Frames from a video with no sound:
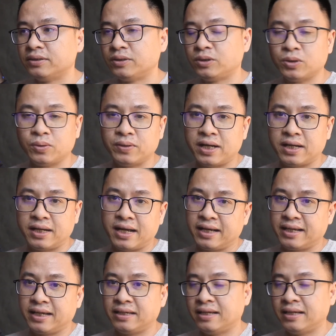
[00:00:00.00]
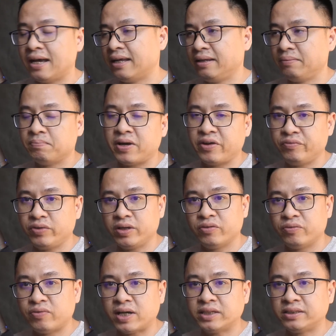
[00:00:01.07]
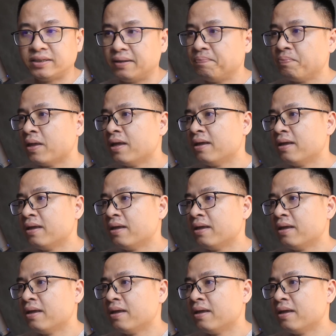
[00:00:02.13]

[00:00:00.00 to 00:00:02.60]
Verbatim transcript: so that I can edit my video faster.